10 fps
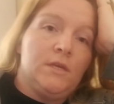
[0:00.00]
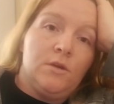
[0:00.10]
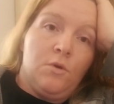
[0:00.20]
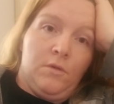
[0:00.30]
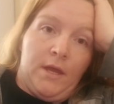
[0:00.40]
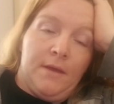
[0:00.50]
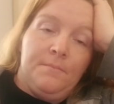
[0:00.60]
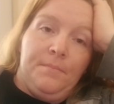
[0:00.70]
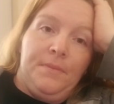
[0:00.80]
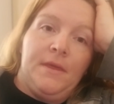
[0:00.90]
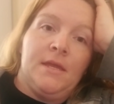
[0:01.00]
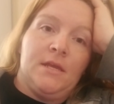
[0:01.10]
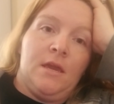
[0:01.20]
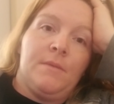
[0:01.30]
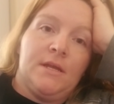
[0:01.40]
E. coli, and it
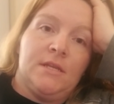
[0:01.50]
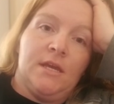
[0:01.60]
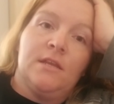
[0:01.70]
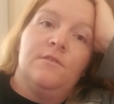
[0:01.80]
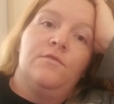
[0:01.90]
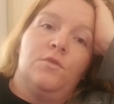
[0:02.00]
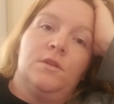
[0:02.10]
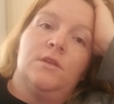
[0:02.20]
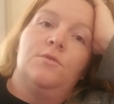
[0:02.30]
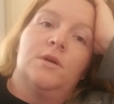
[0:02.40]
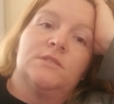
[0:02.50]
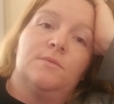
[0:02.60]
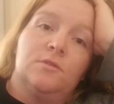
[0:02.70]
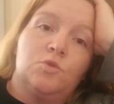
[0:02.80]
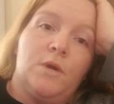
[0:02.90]
came back negative for the new
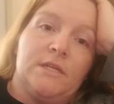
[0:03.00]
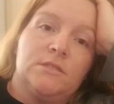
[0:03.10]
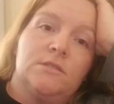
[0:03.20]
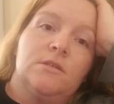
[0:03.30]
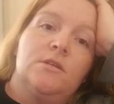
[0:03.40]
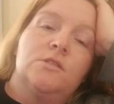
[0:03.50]
hospital twice.